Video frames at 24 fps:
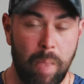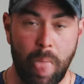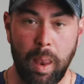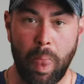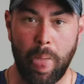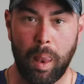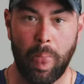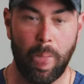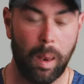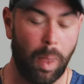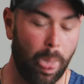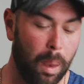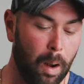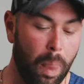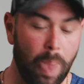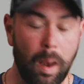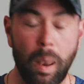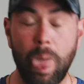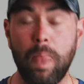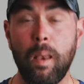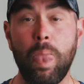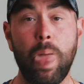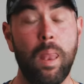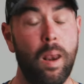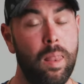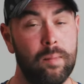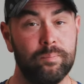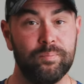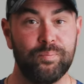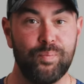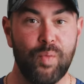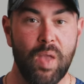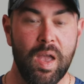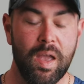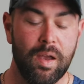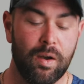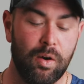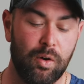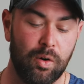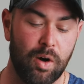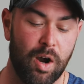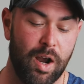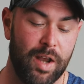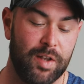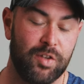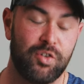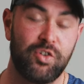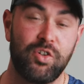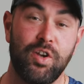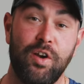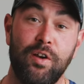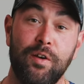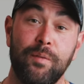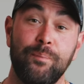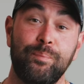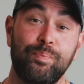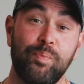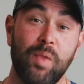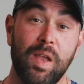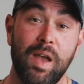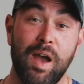All right, so